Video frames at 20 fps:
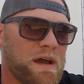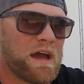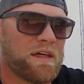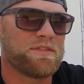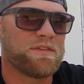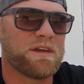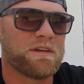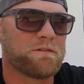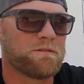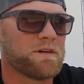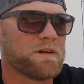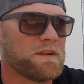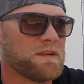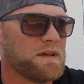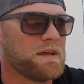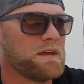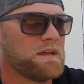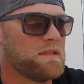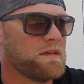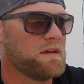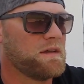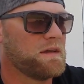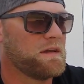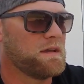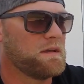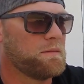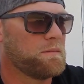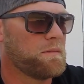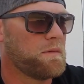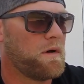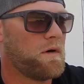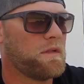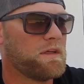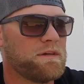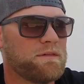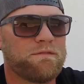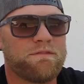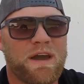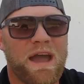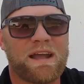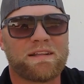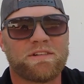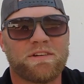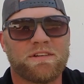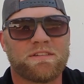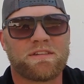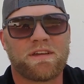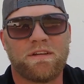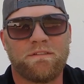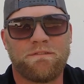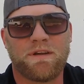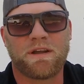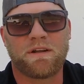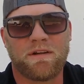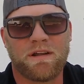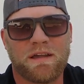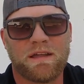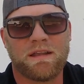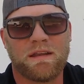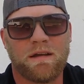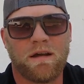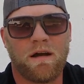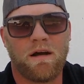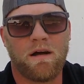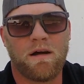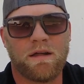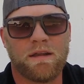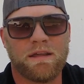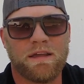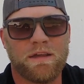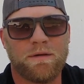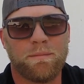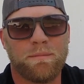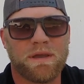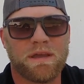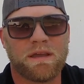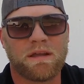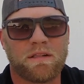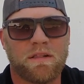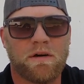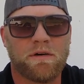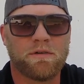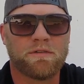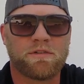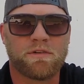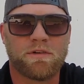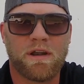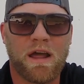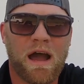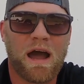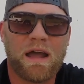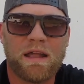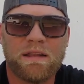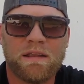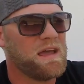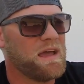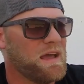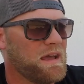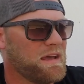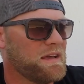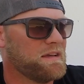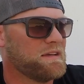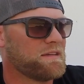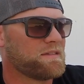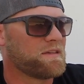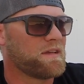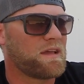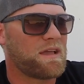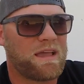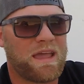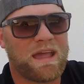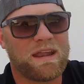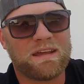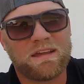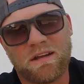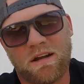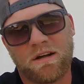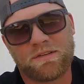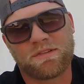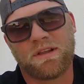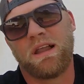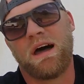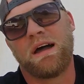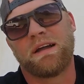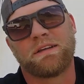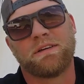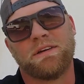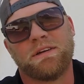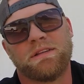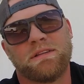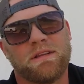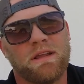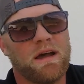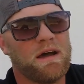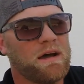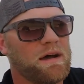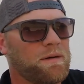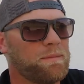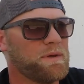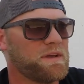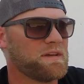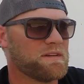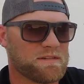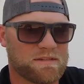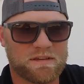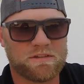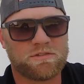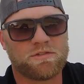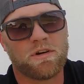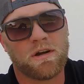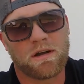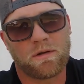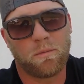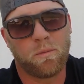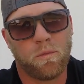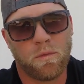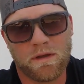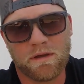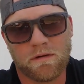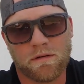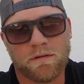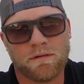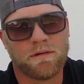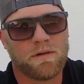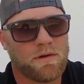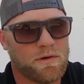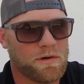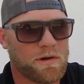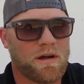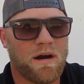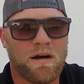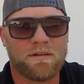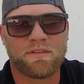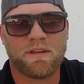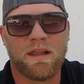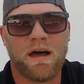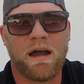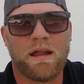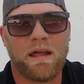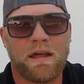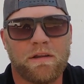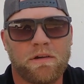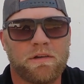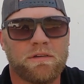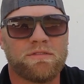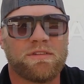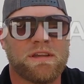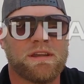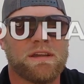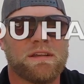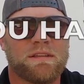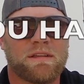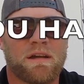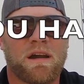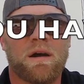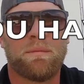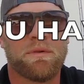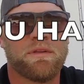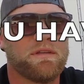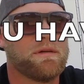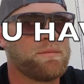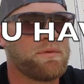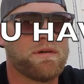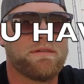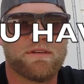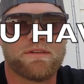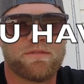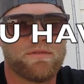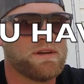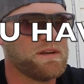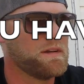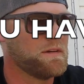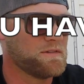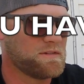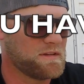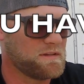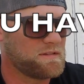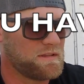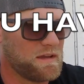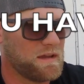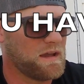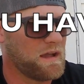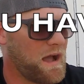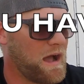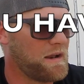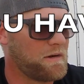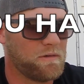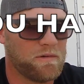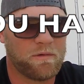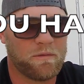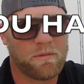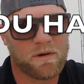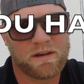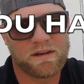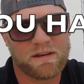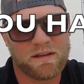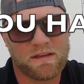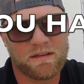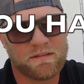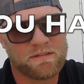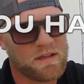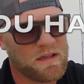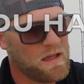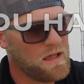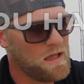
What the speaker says: I think really the only factor it's going to figure in on him being close or not is, can he get off the line good? Because this truck will hook off the line. I know you've seen it in a couple of the previous videos. This thing, I don't know what it is.